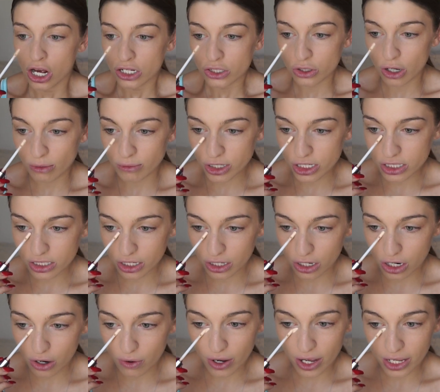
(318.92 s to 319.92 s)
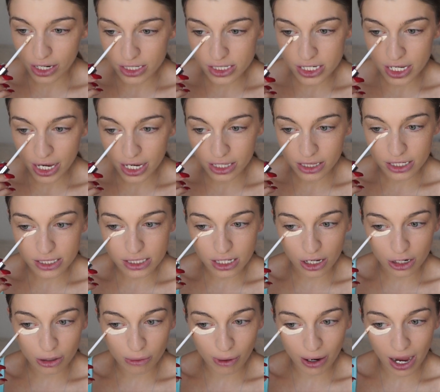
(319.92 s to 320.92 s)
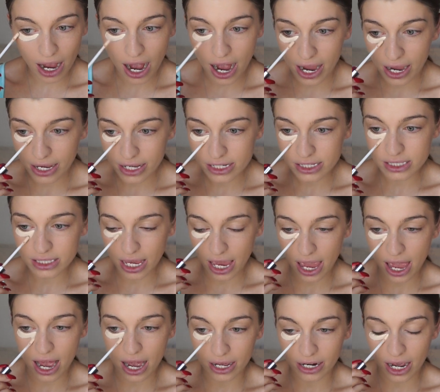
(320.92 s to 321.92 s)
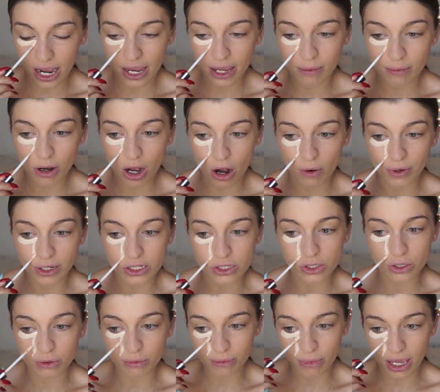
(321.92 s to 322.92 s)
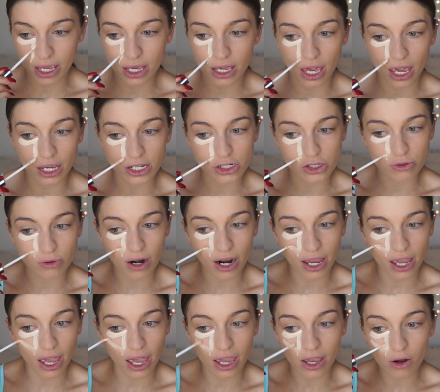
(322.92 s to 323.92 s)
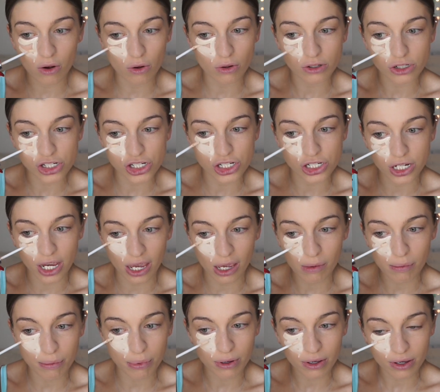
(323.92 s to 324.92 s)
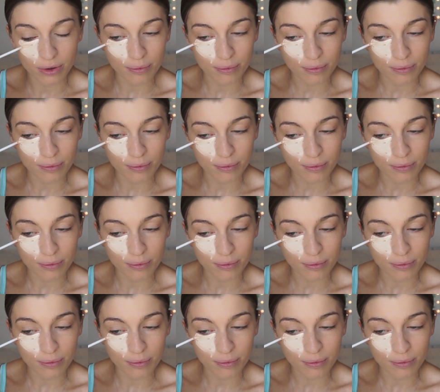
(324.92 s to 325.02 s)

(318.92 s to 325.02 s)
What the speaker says: So I'm just gonna go ahead and take this under my eyes and I am going to make a triangle shape.